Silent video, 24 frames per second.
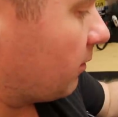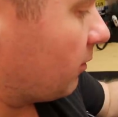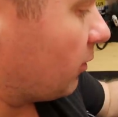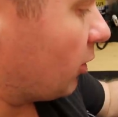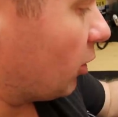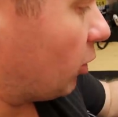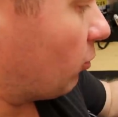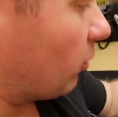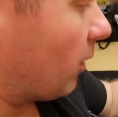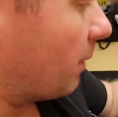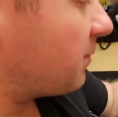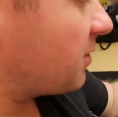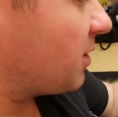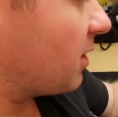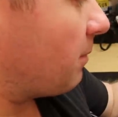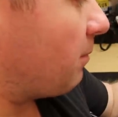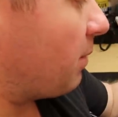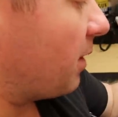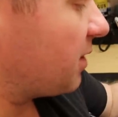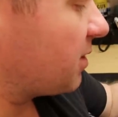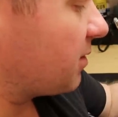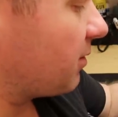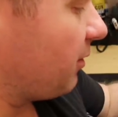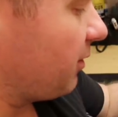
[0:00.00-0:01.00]
the grips of the
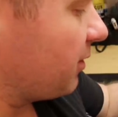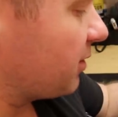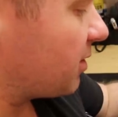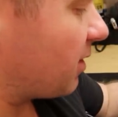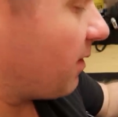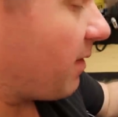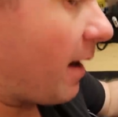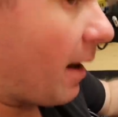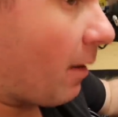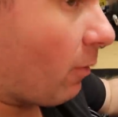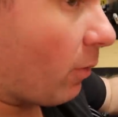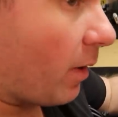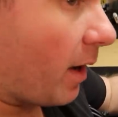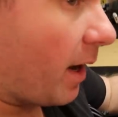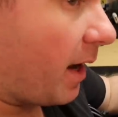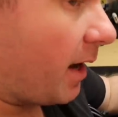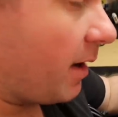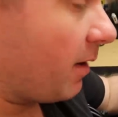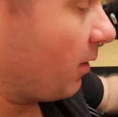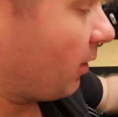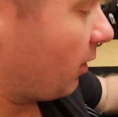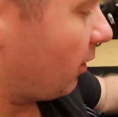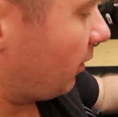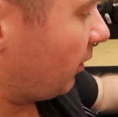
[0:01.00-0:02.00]
pistol, so that
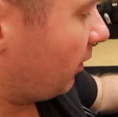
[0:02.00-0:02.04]
way